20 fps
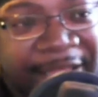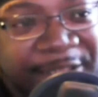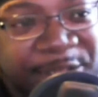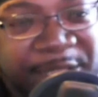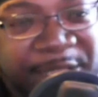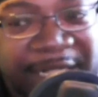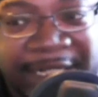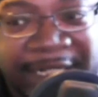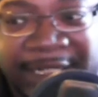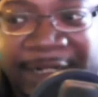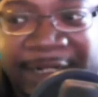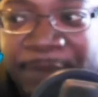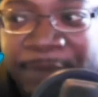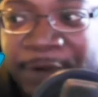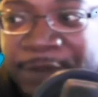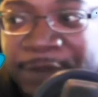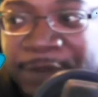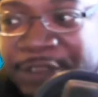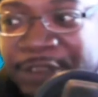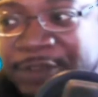trying to get
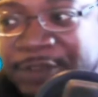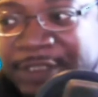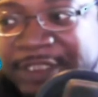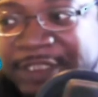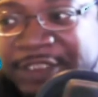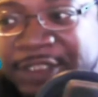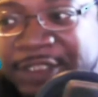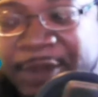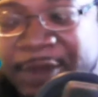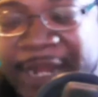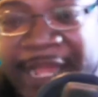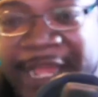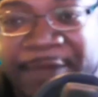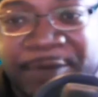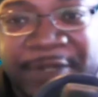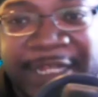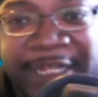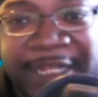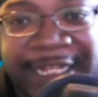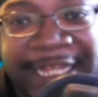emotional, and I
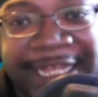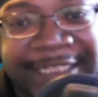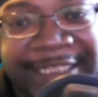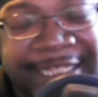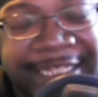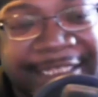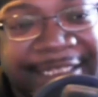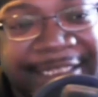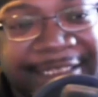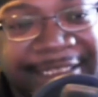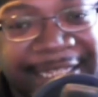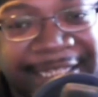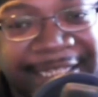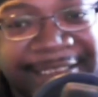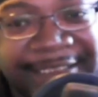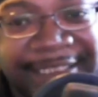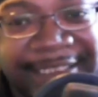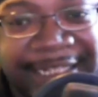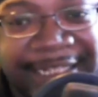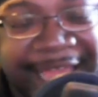realize that this
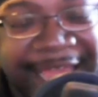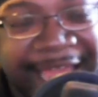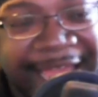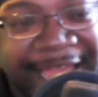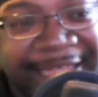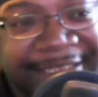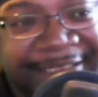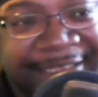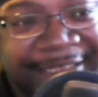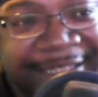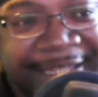is the last